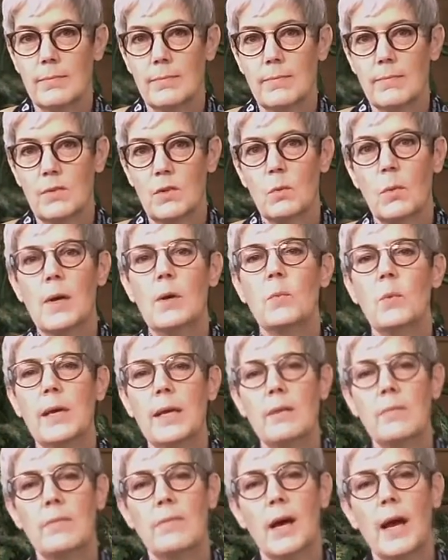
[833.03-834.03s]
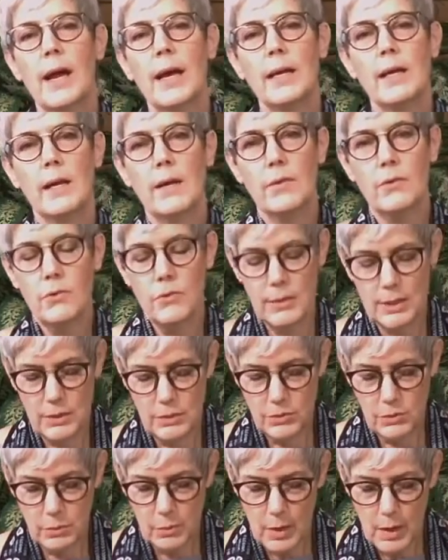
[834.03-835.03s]
It's when we invite others
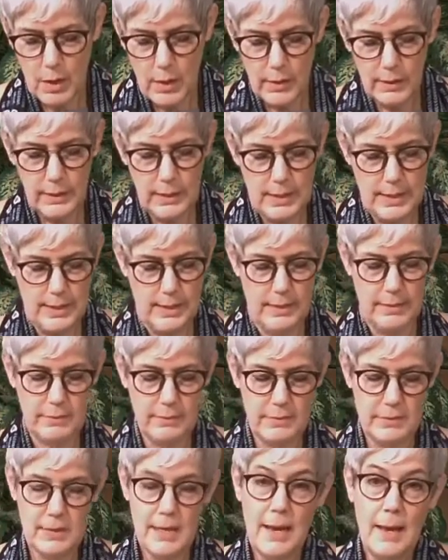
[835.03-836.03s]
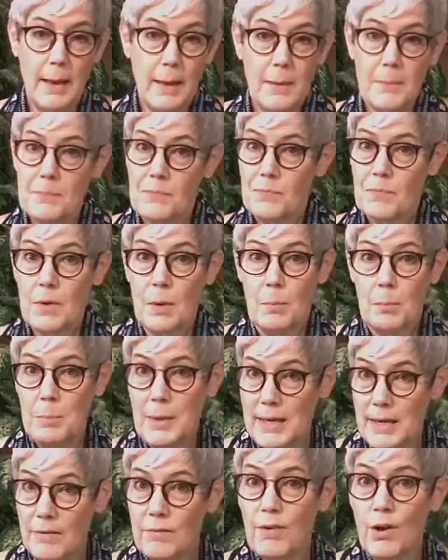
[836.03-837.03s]
into our lives,
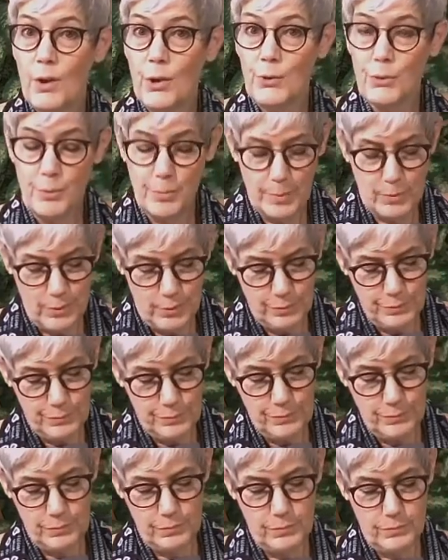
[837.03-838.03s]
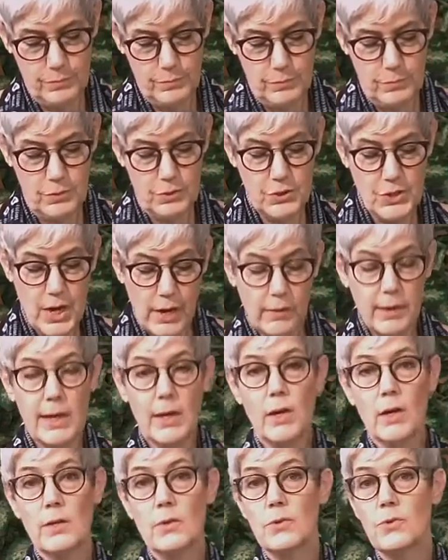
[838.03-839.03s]
being vulnerable, sharing
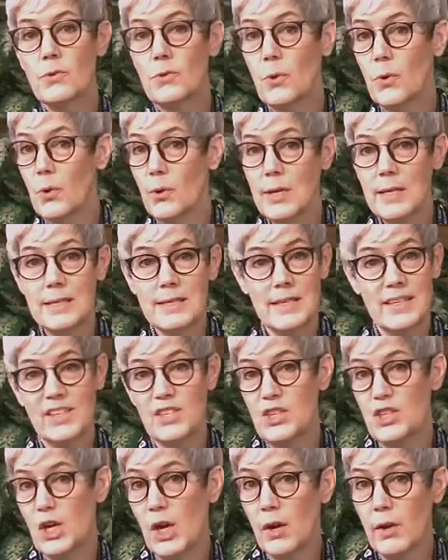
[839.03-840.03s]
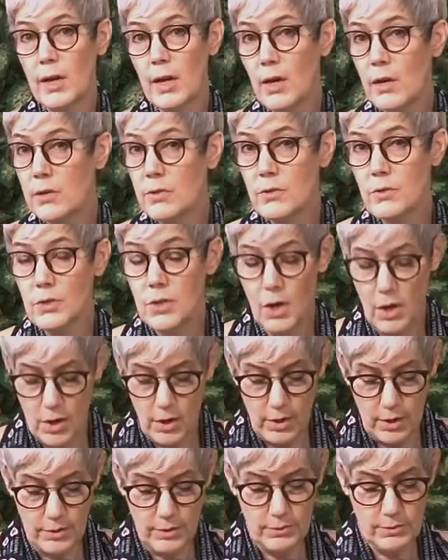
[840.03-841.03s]
our stories and sharing our
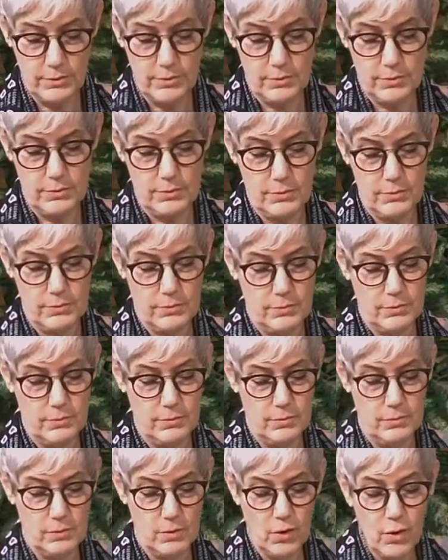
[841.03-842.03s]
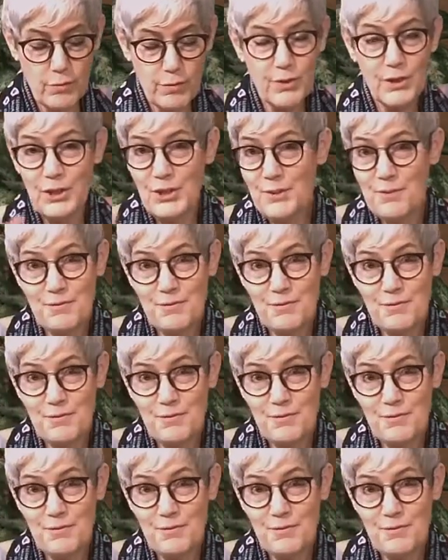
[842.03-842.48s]
scars over good